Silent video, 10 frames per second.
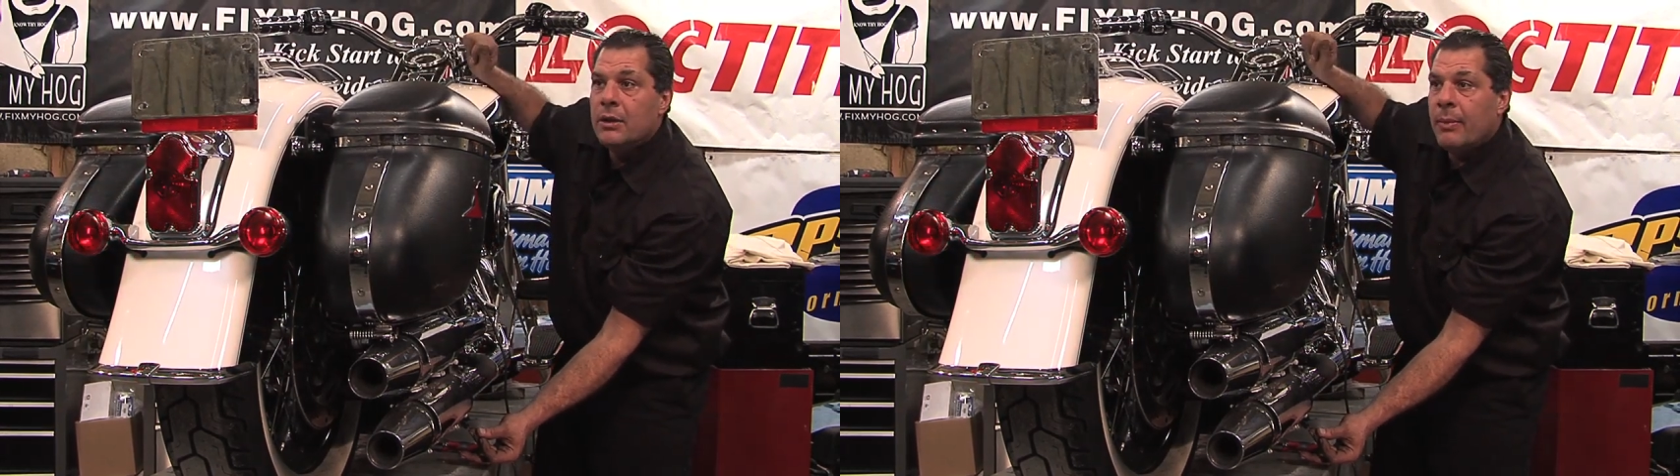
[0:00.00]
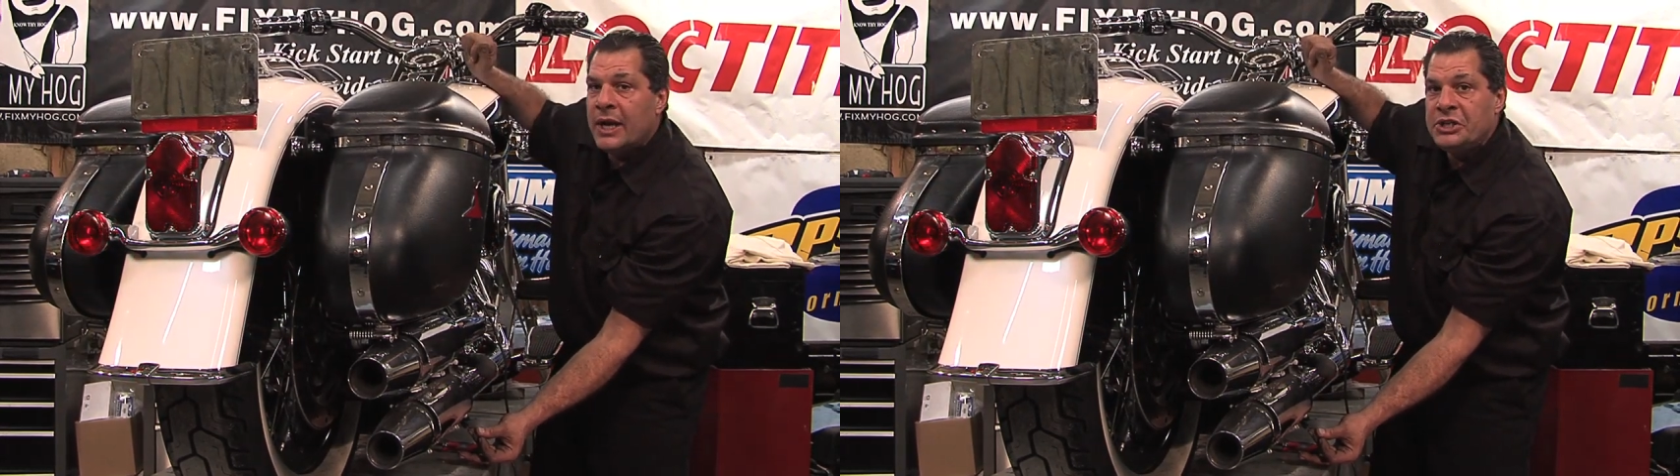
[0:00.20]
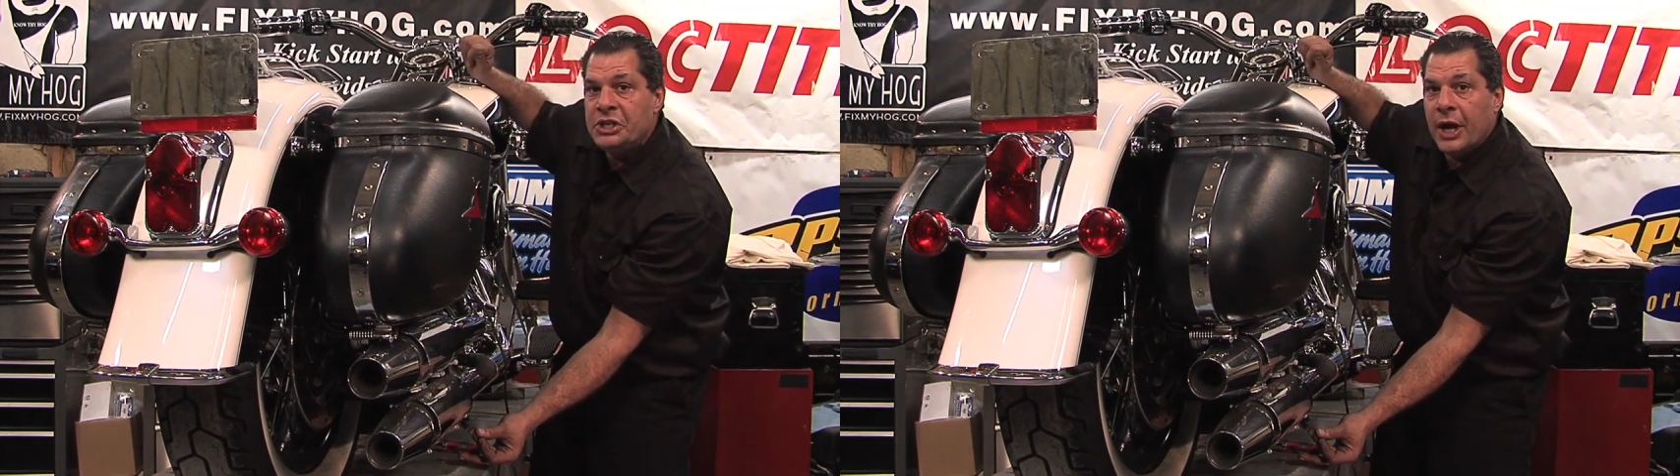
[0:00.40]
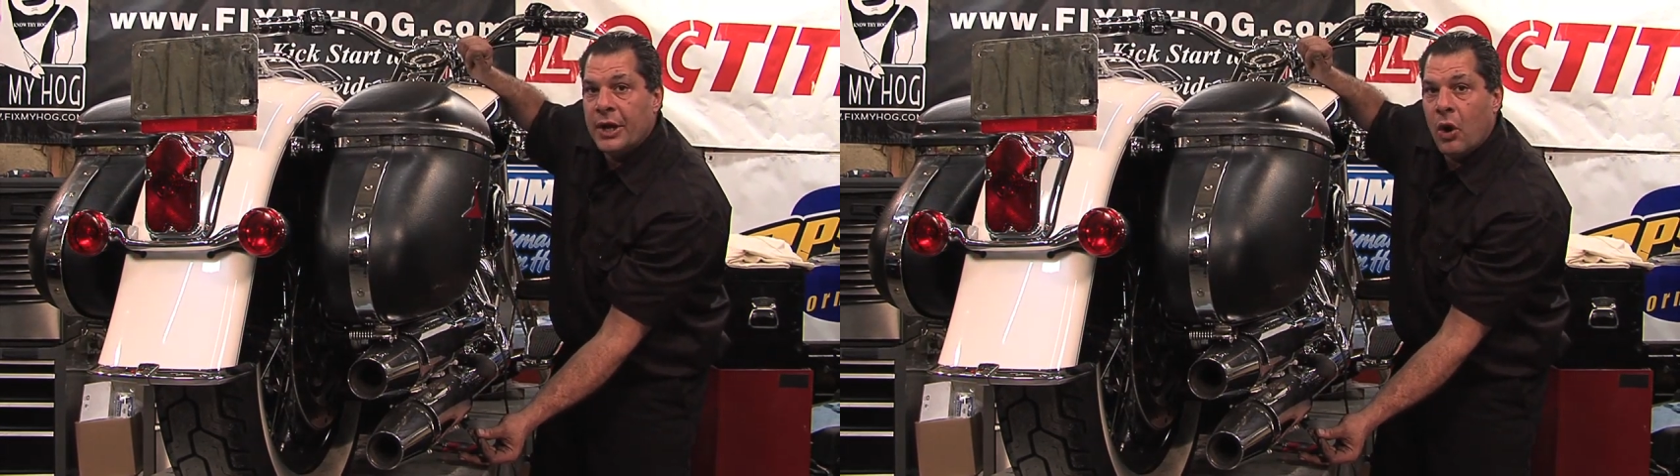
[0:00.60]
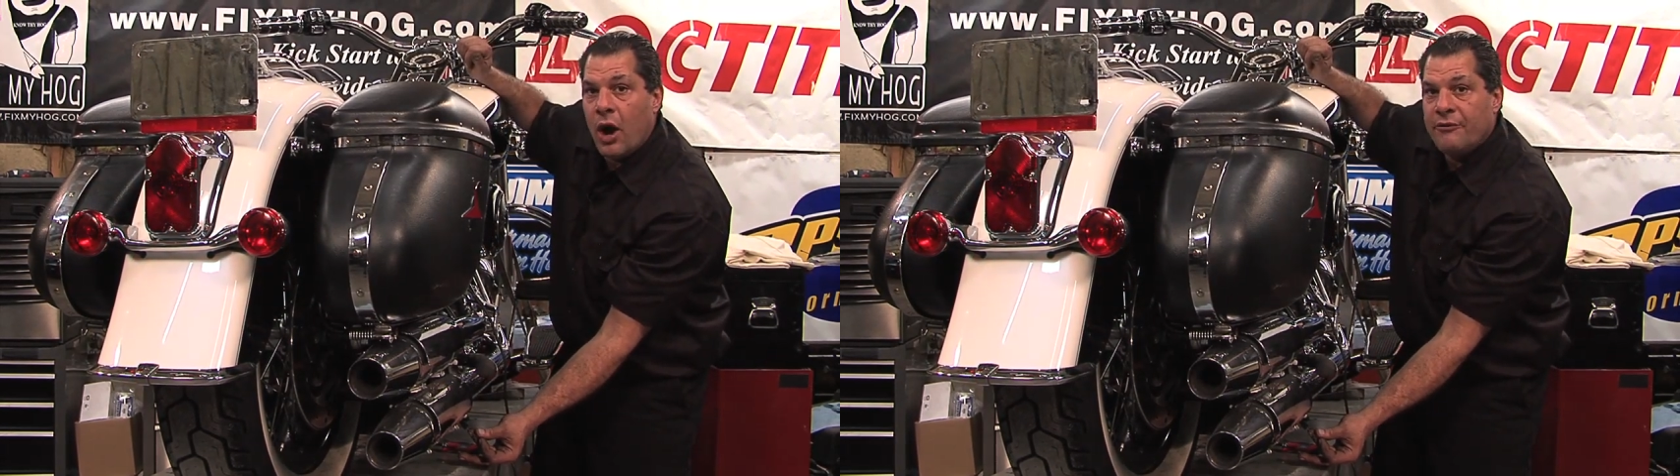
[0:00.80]
by
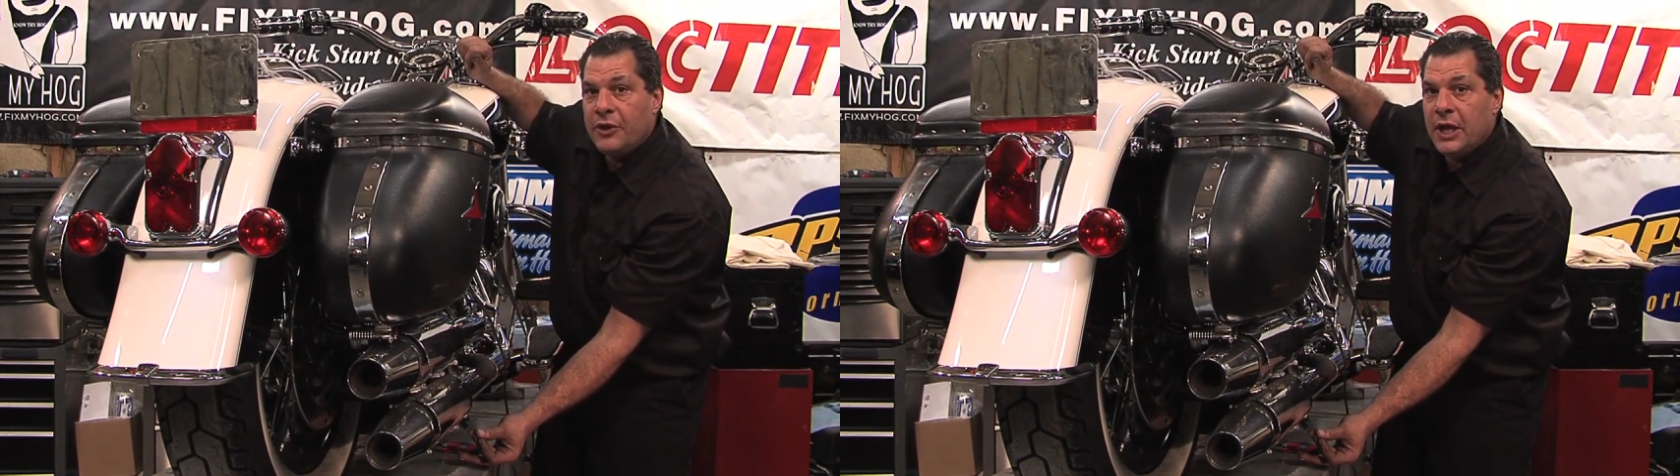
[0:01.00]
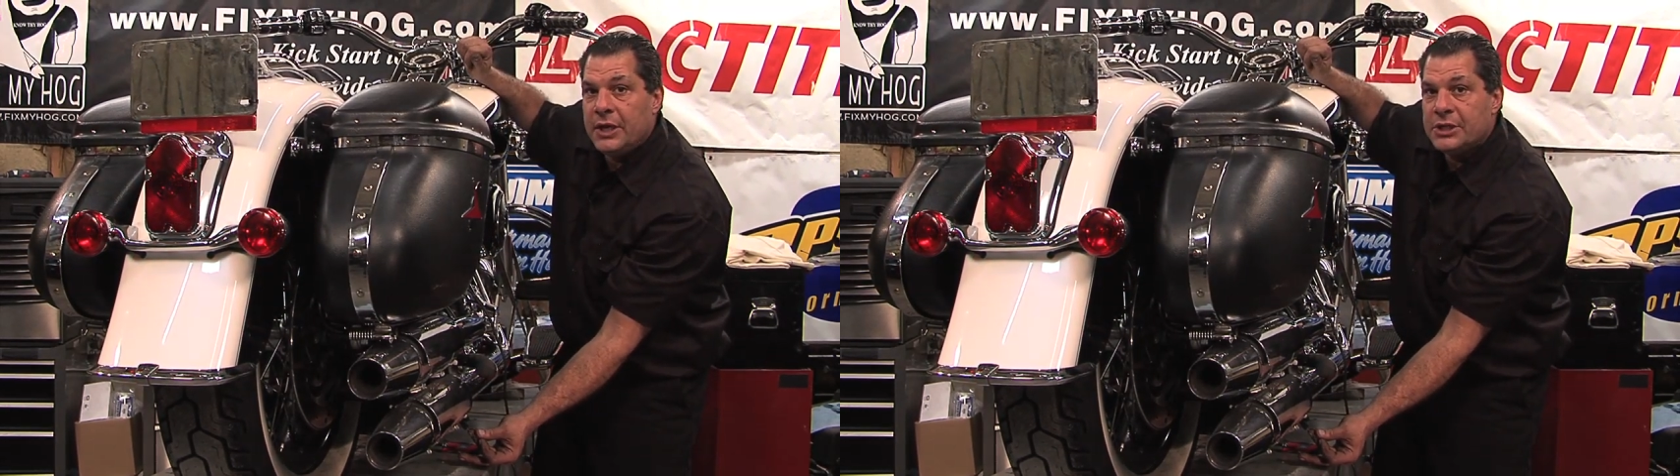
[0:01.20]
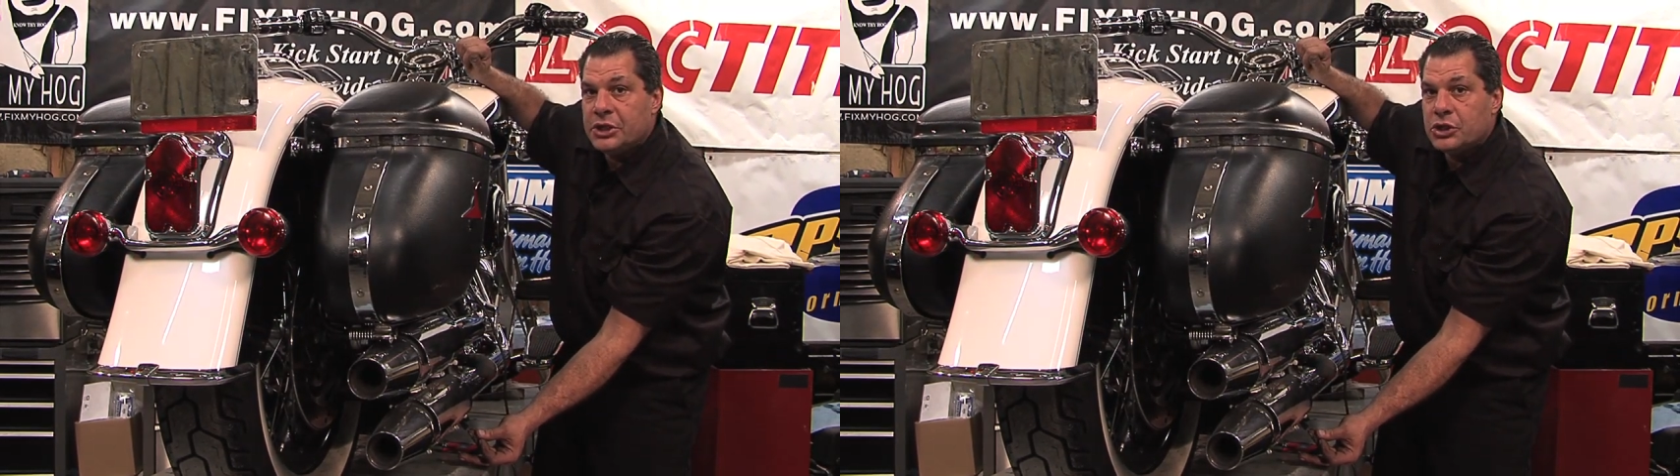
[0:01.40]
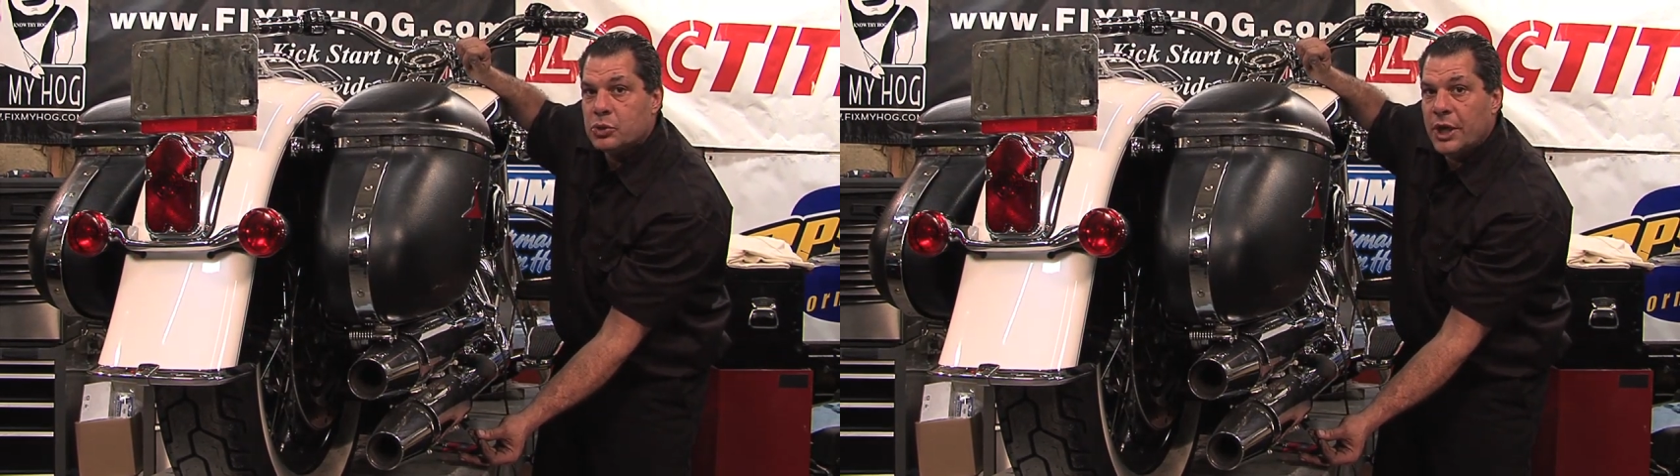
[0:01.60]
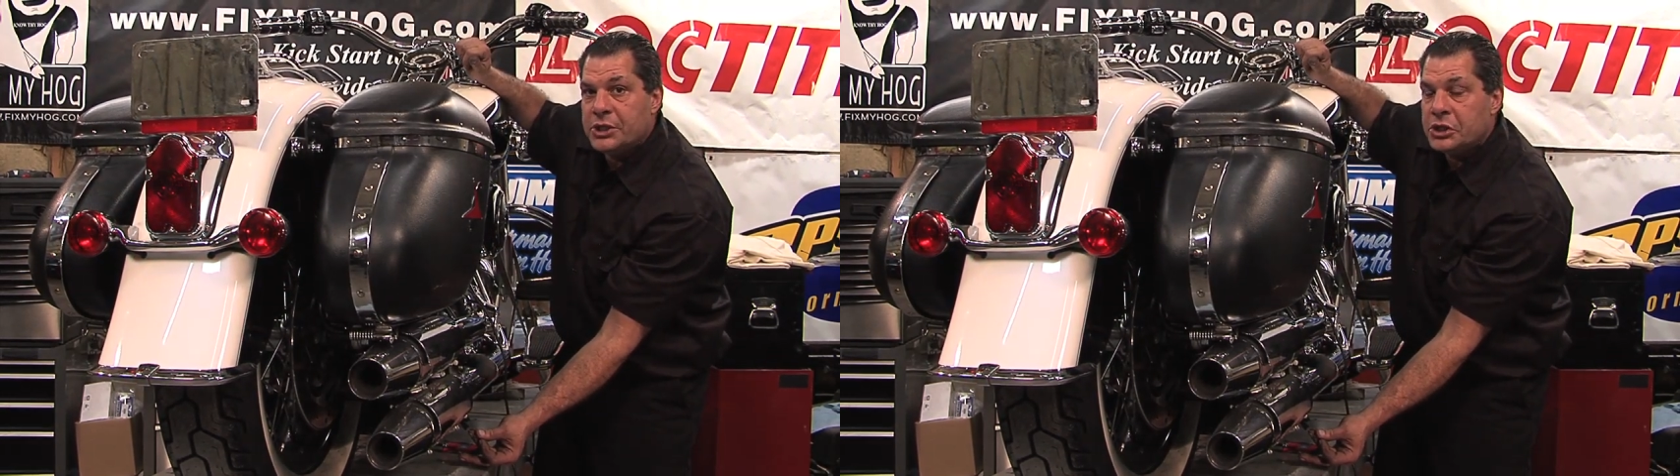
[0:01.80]
shutting off the ignition
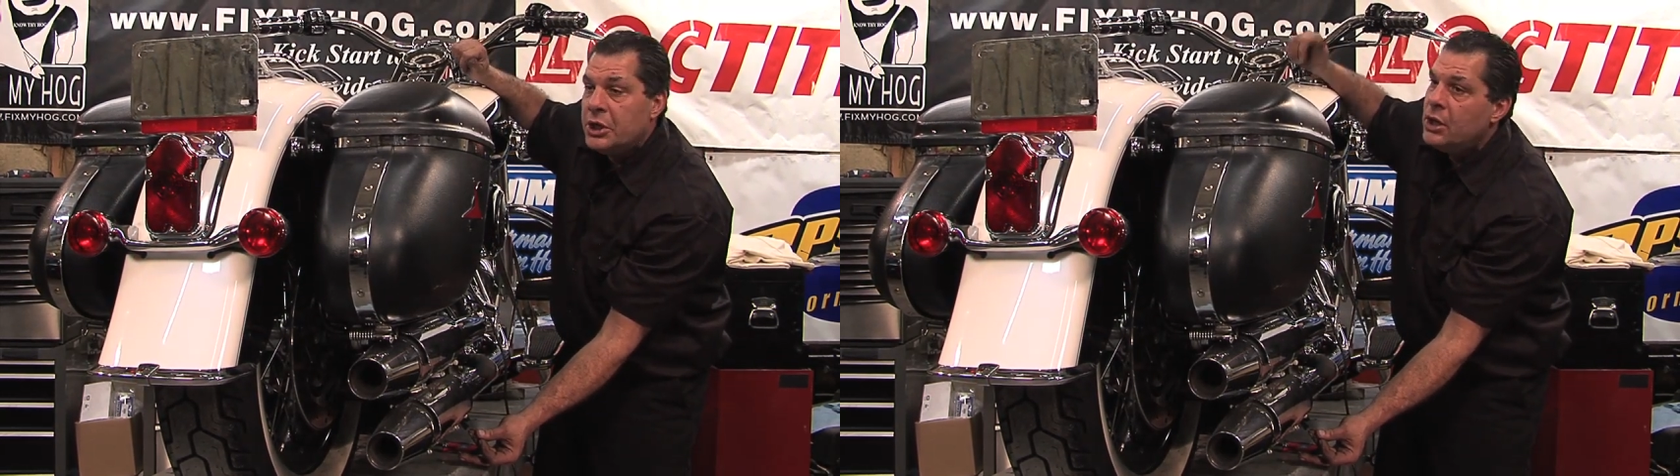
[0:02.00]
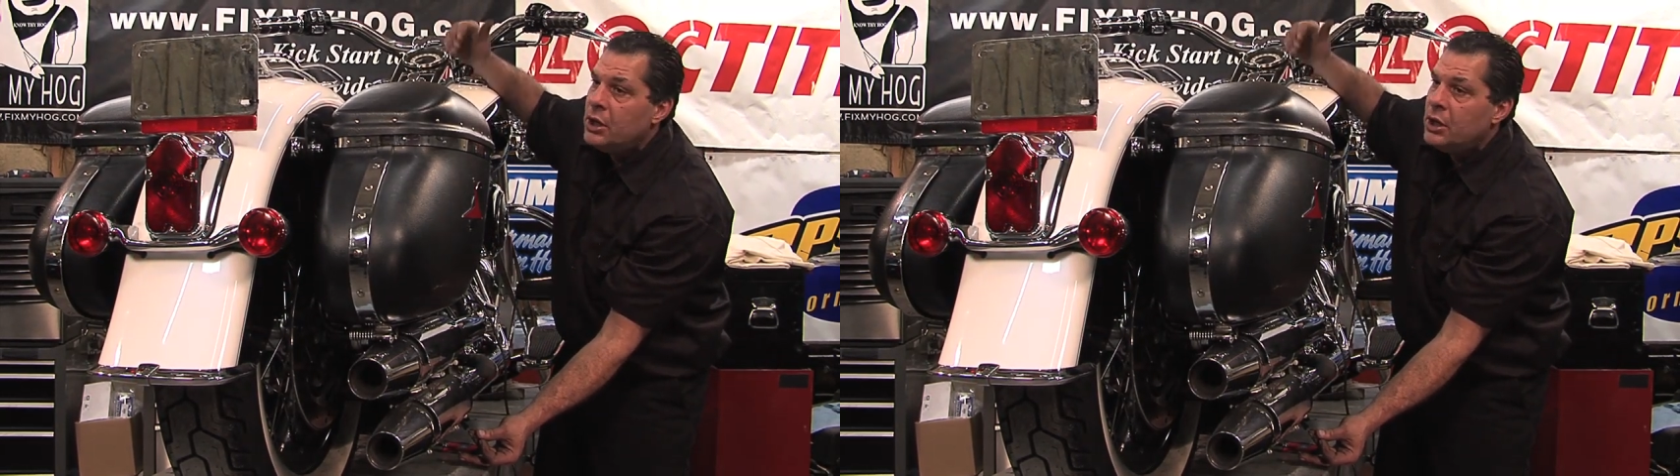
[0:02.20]
switch.